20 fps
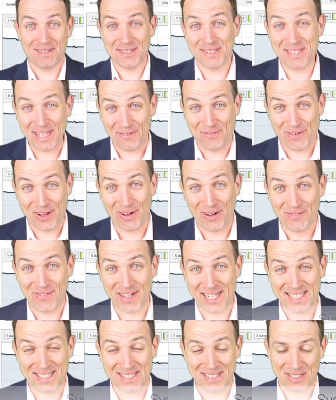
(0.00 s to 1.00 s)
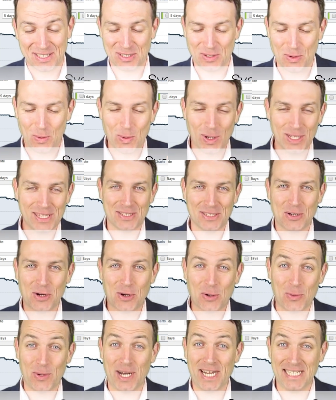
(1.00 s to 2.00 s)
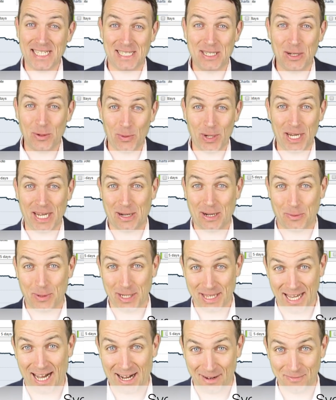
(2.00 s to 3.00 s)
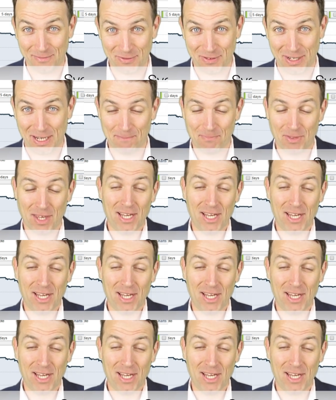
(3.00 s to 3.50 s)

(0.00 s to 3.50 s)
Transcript: Good day fellow investors, what a crazy week with ANFI.